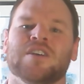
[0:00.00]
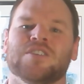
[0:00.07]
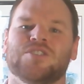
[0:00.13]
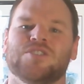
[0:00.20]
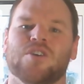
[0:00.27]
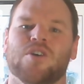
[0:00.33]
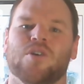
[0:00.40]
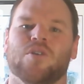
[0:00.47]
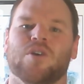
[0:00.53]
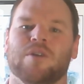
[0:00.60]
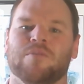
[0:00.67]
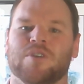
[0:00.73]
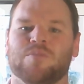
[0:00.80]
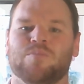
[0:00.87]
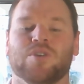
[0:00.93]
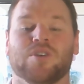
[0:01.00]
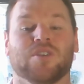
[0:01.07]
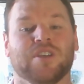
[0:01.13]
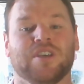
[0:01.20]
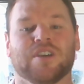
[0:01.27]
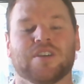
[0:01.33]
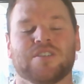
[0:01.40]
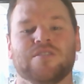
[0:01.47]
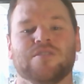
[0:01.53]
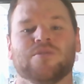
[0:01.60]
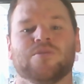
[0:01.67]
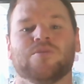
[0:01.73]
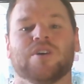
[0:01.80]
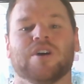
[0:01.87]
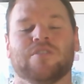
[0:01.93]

So I'm going to put a link to